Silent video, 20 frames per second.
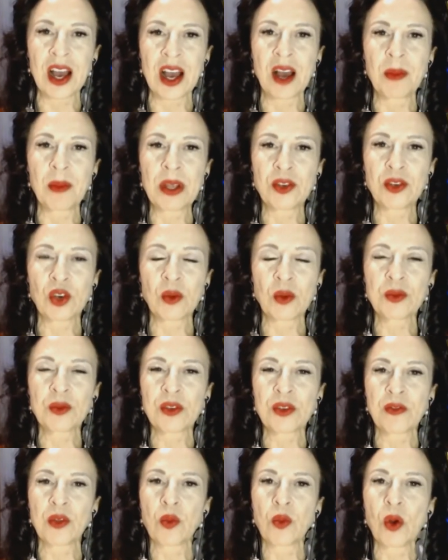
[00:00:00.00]
in terms
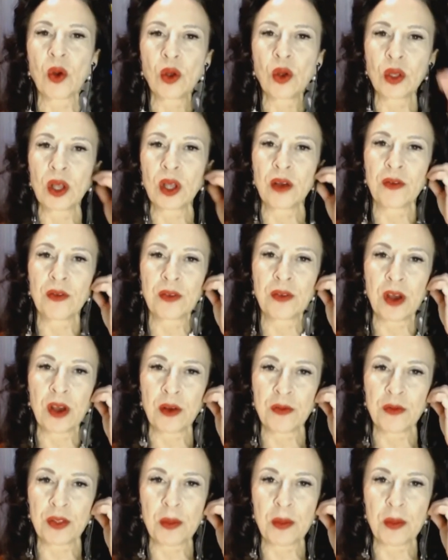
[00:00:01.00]
of the role of the